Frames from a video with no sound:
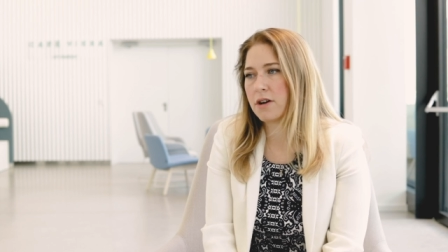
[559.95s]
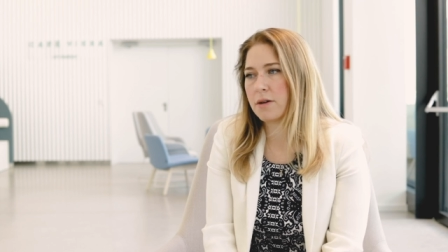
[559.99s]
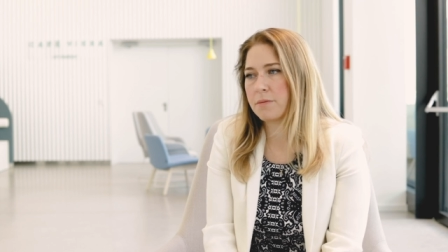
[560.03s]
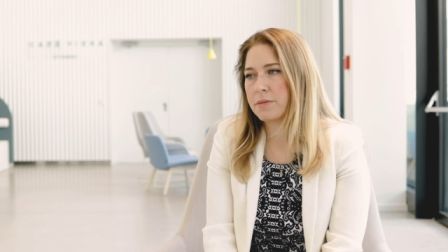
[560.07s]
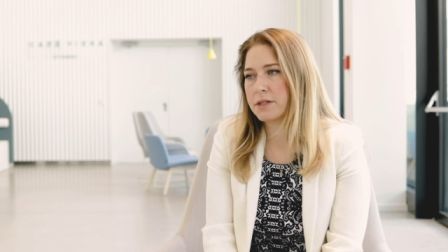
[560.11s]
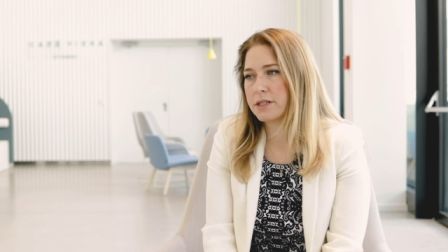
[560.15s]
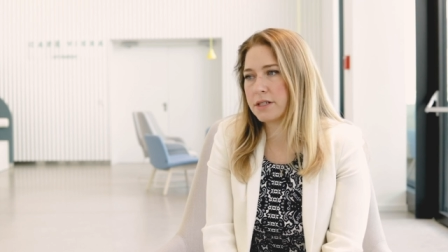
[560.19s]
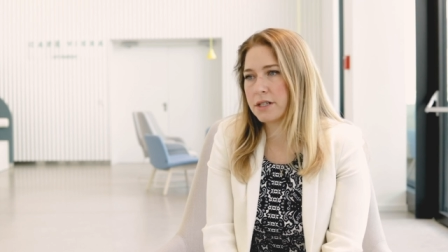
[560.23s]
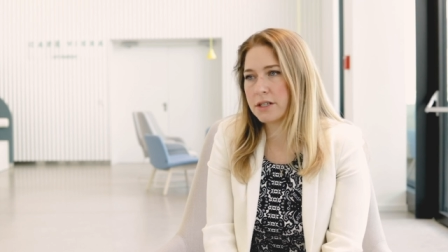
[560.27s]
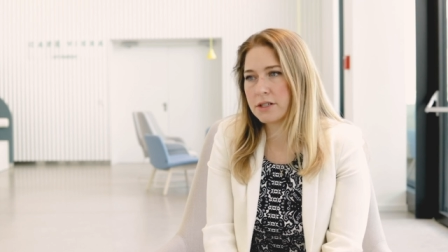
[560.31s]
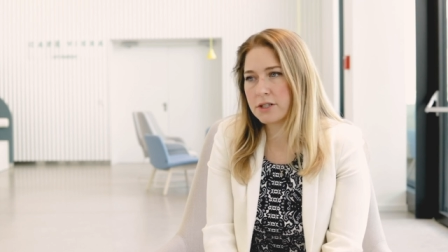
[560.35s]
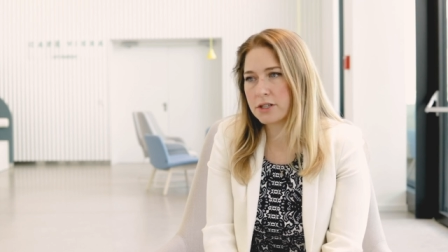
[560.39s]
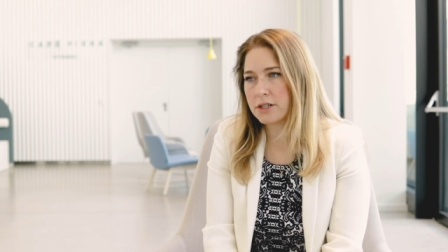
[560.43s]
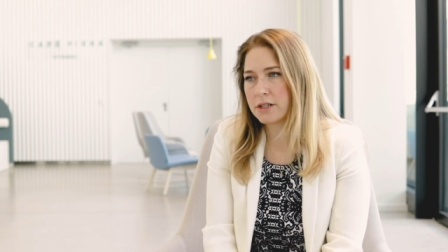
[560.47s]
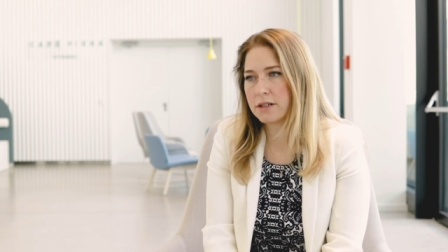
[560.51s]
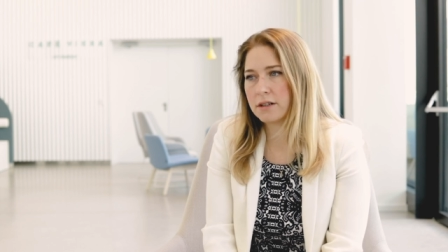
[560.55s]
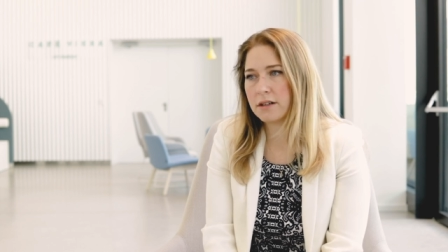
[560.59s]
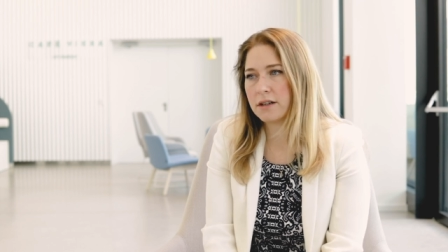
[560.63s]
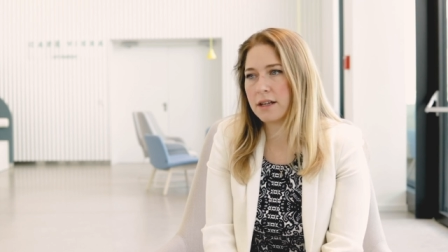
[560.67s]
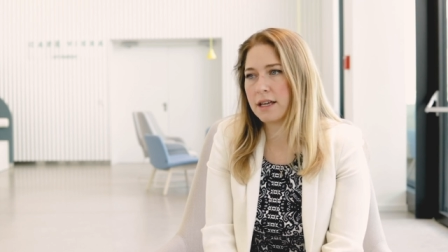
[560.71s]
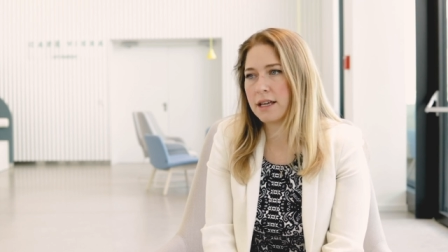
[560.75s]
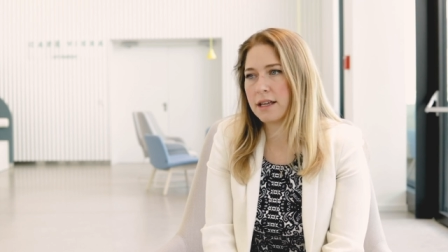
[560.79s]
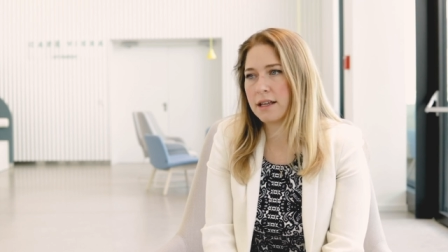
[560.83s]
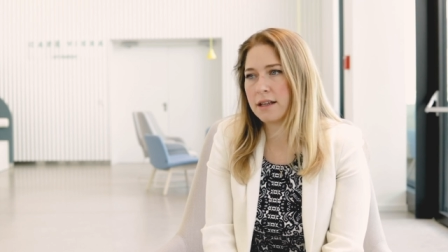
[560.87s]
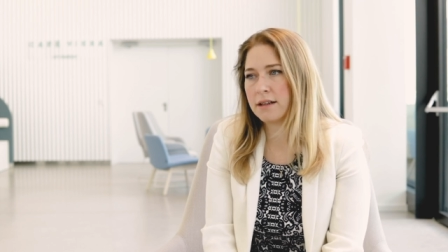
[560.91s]

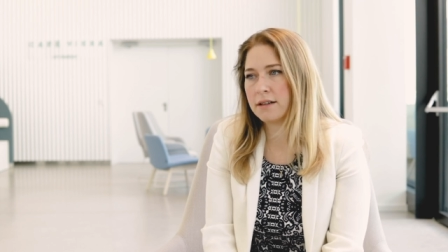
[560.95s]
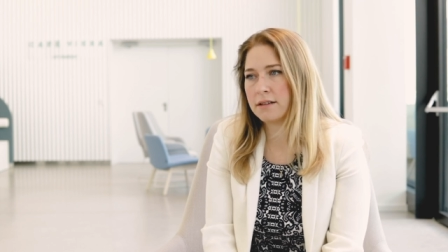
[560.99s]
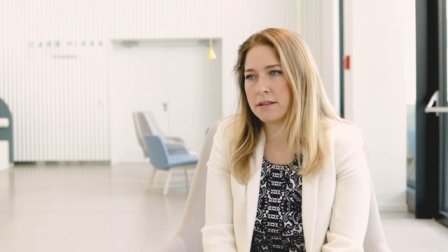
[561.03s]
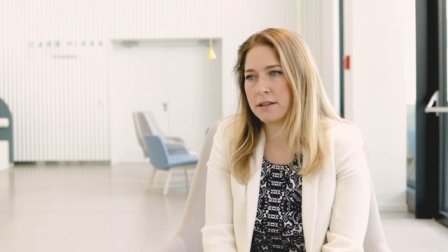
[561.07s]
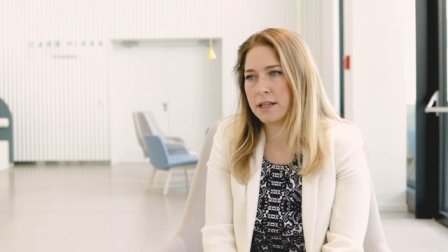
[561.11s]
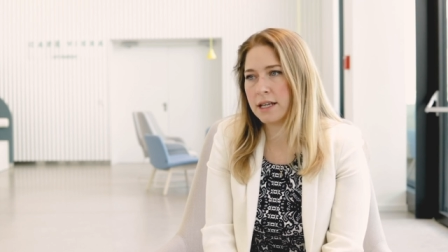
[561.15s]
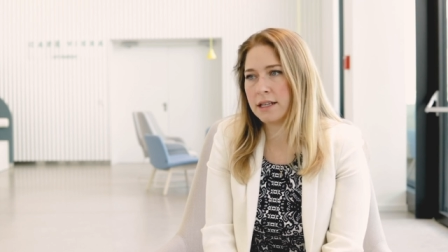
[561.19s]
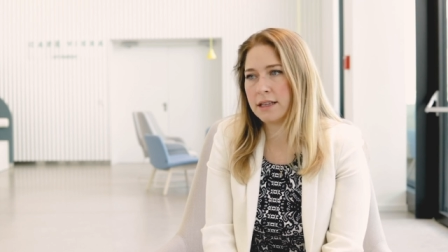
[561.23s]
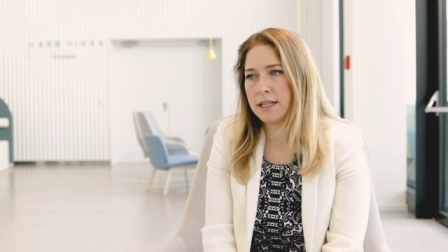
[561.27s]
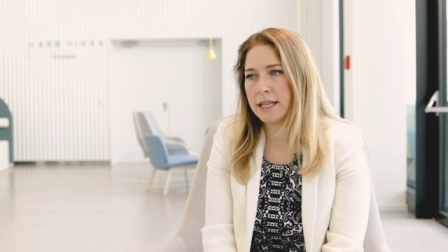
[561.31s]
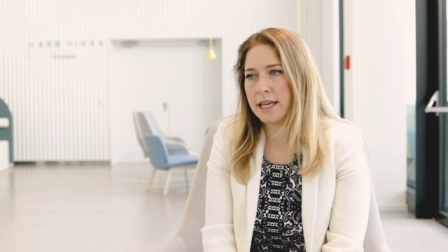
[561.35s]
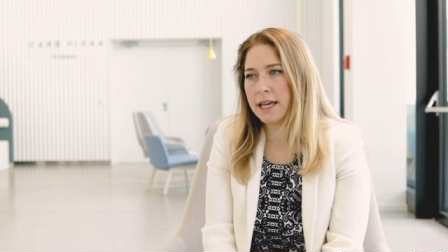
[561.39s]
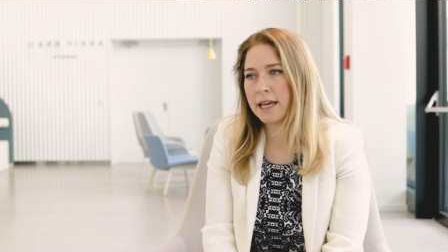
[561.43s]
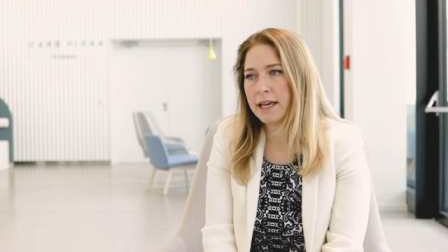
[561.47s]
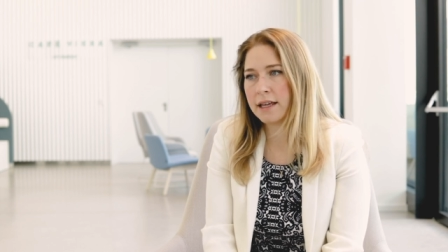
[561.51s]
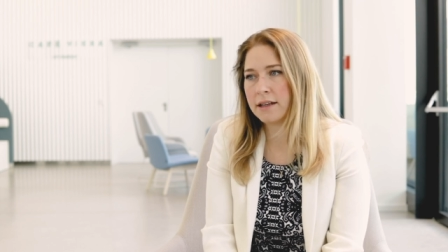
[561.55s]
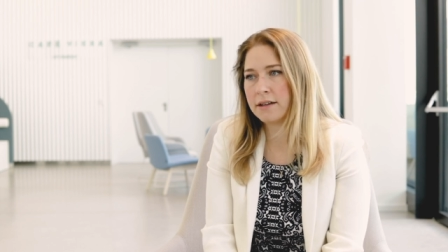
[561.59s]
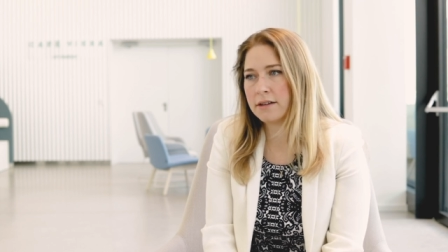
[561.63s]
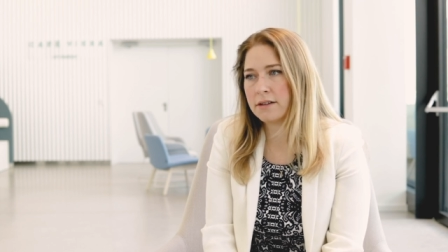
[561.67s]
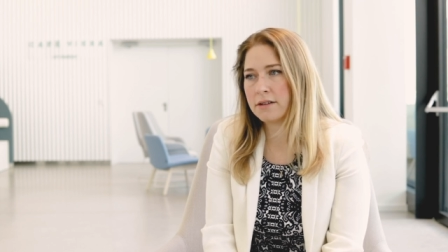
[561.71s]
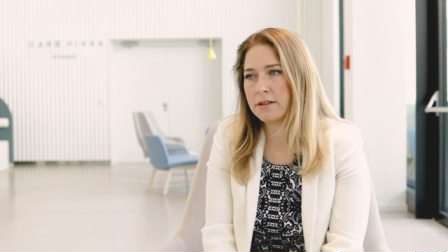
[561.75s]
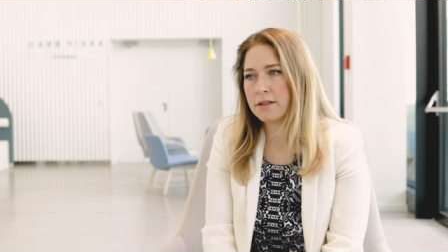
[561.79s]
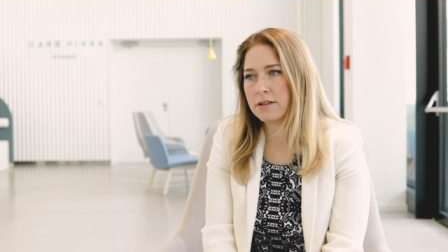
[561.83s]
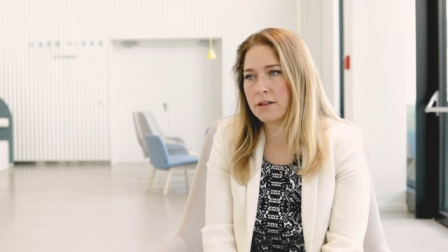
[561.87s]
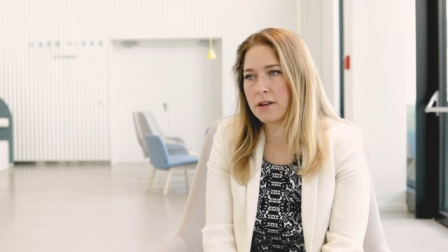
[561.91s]
competition and in the
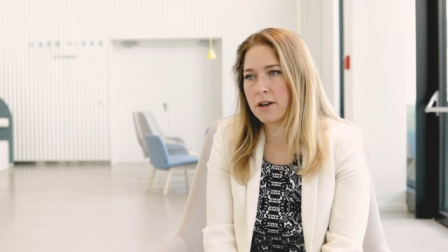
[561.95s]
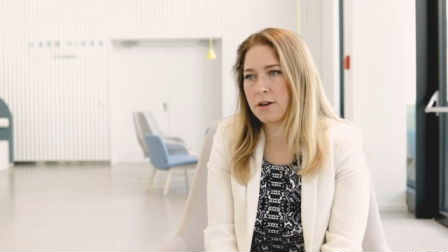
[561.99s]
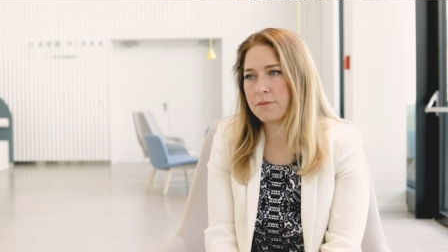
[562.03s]
end,